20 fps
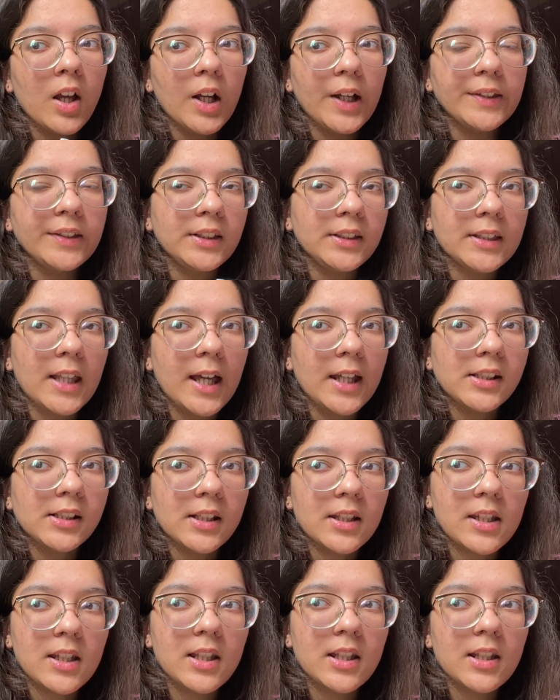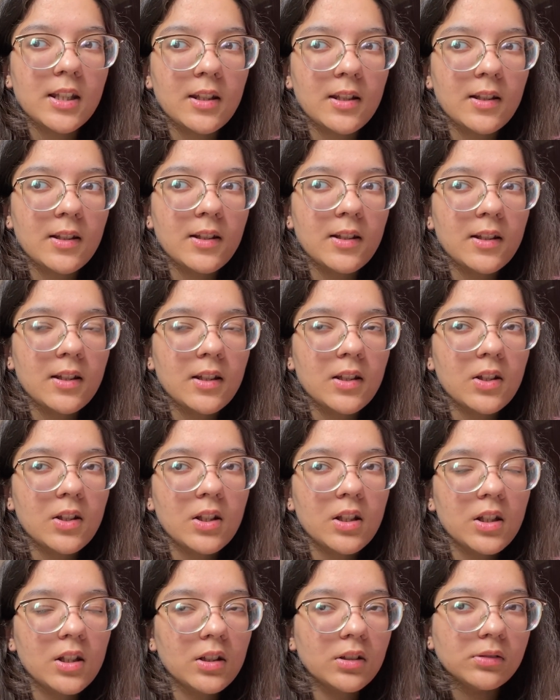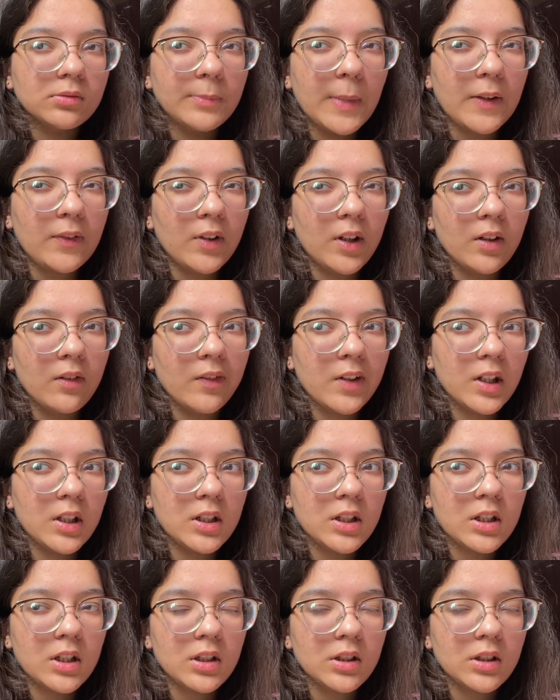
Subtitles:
I think that's my favorite.